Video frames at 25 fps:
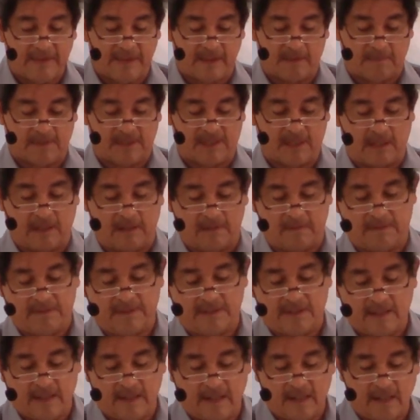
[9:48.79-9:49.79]

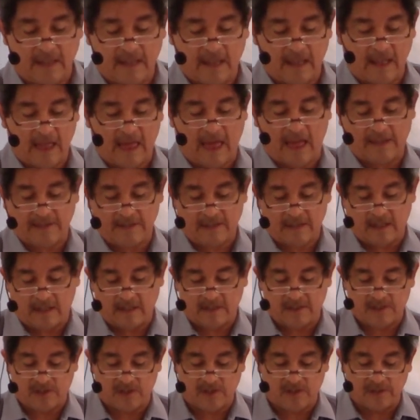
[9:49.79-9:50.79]
themselves
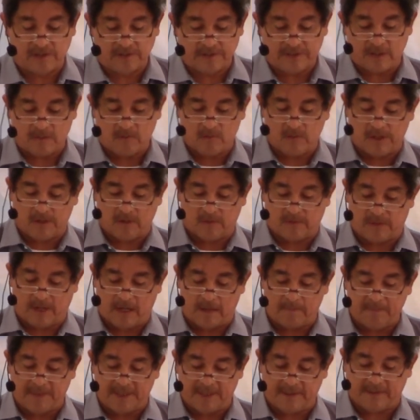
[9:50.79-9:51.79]
and children without
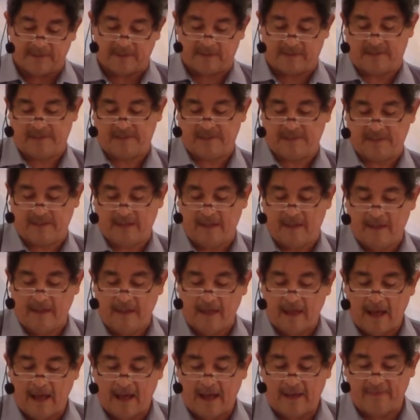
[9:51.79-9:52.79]
epithets,
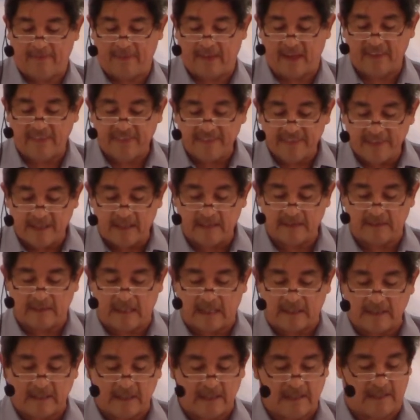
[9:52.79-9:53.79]
and I think
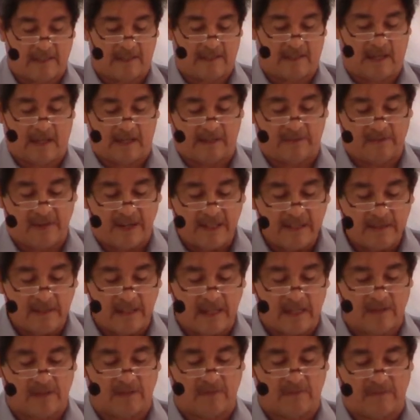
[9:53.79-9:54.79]
that is a great
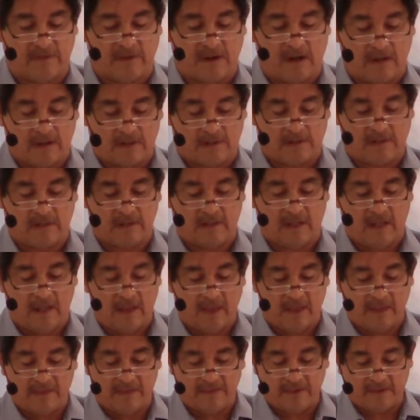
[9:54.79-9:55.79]
lesson for us.
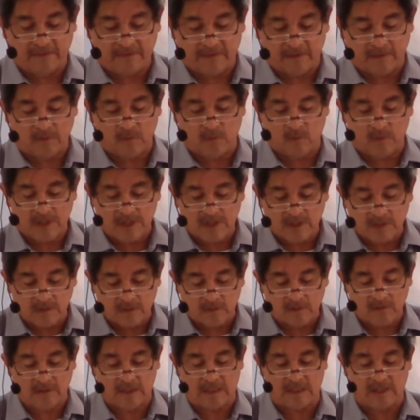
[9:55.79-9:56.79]
Therefore, we
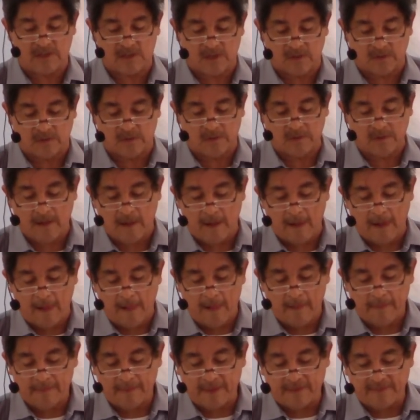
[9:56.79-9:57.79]
should ensure
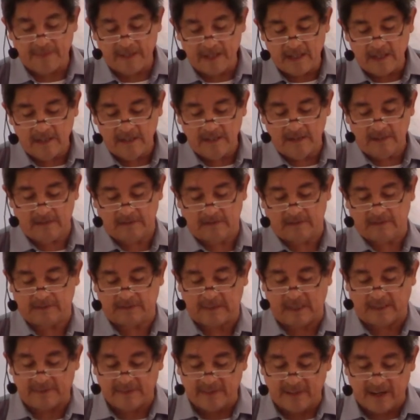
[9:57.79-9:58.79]
that
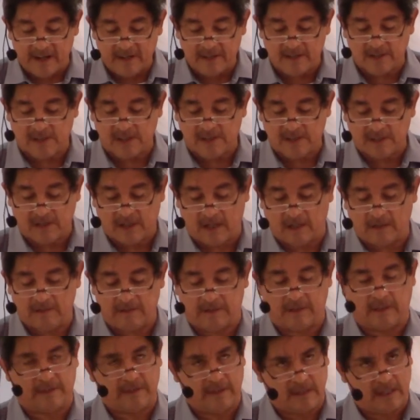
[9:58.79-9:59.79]
their
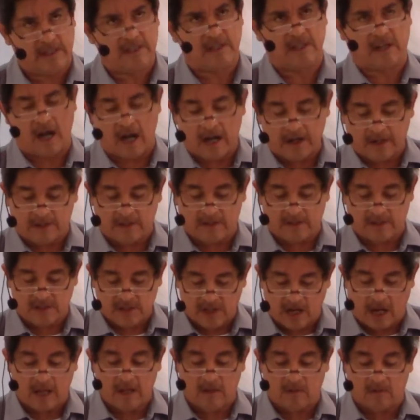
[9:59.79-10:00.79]

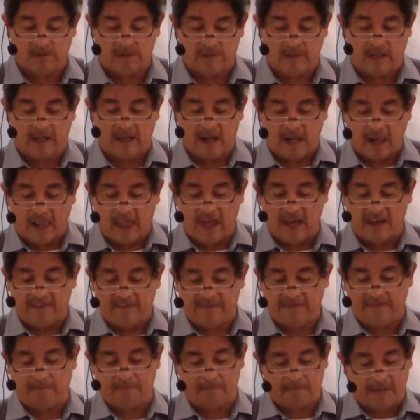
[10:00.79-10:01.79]
child
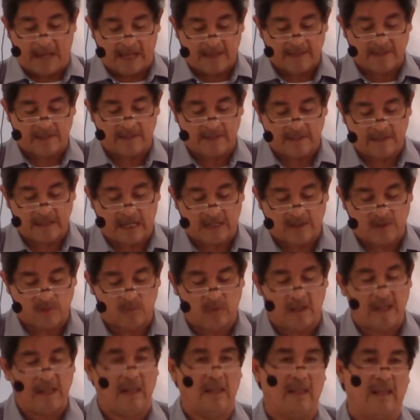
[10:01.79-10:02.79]
life as
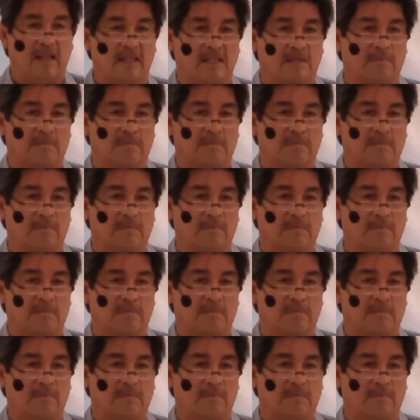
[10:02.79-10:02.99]
well as